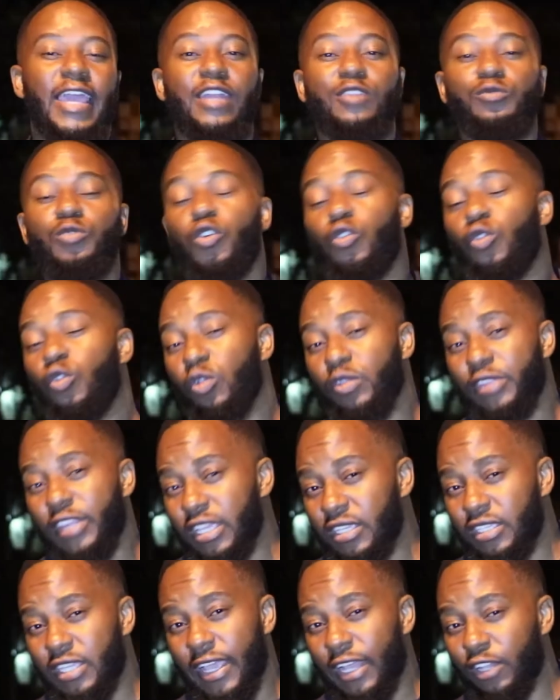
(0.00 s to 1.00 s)
and all
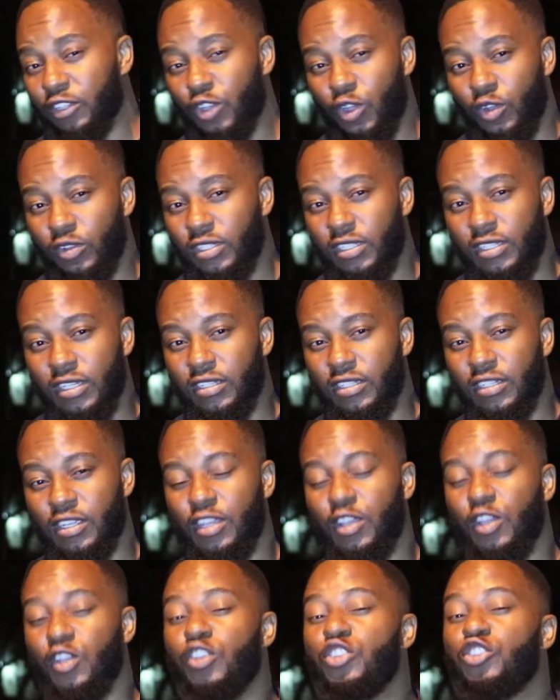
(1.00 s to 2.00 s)
things held constant
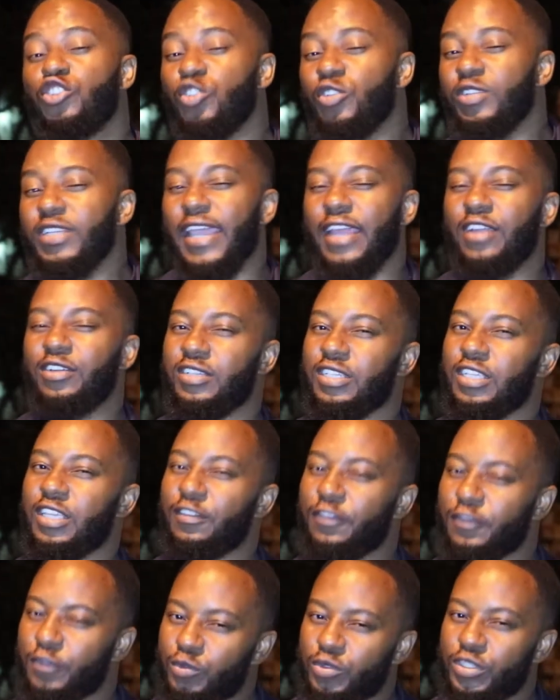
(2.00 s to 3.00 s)
should guarantee
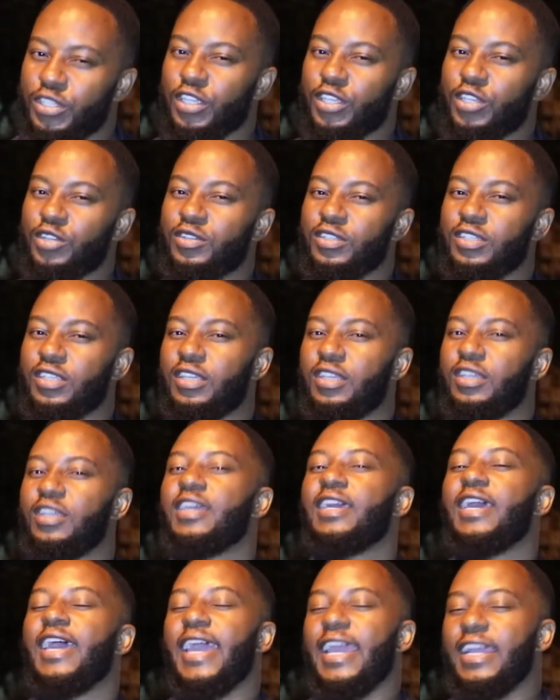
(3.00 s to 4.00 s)
food security
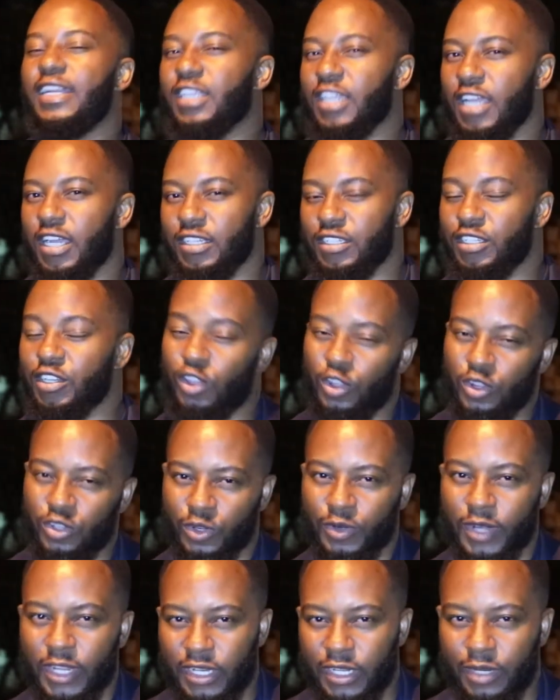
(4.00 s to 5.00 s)
and cut on
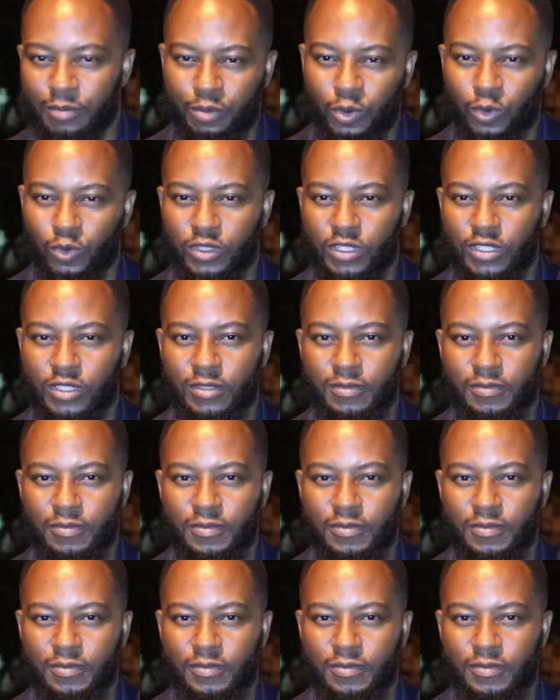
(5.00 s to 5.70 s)
grain imports.